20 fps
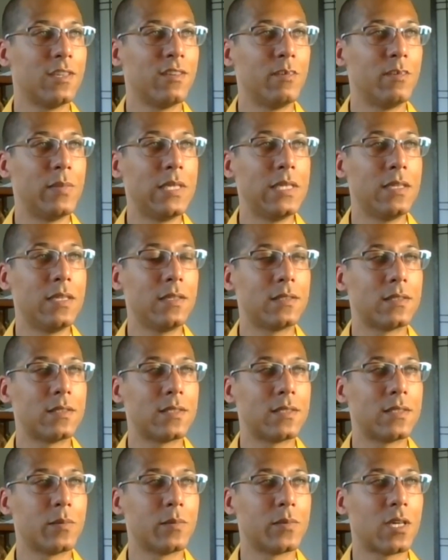of beings in
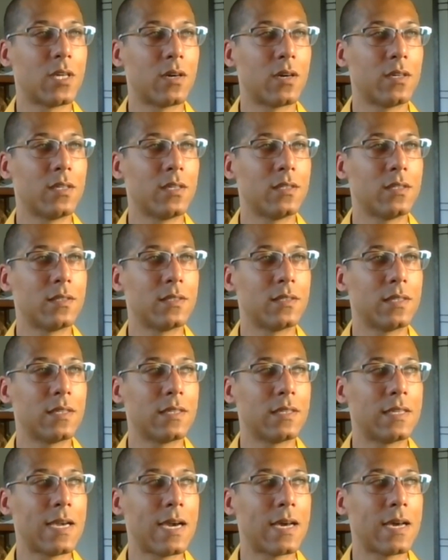samsara,
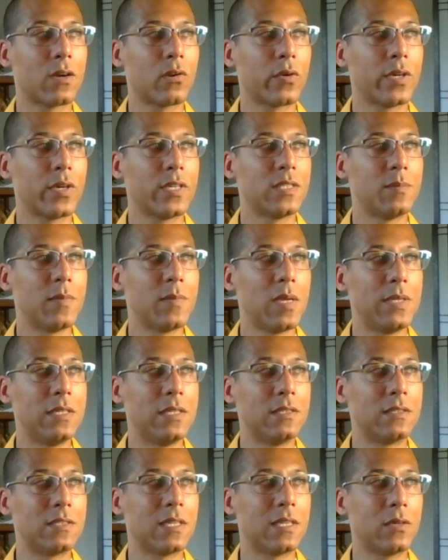categories may be
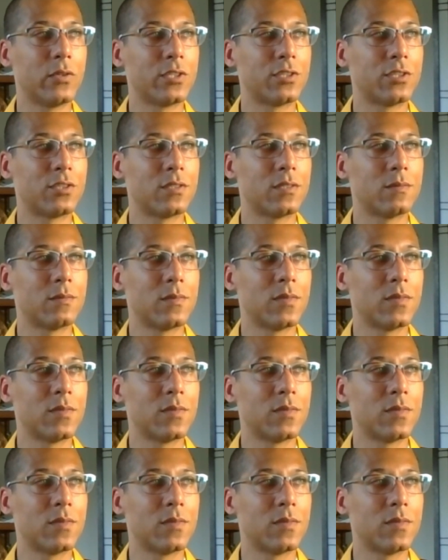distinguished.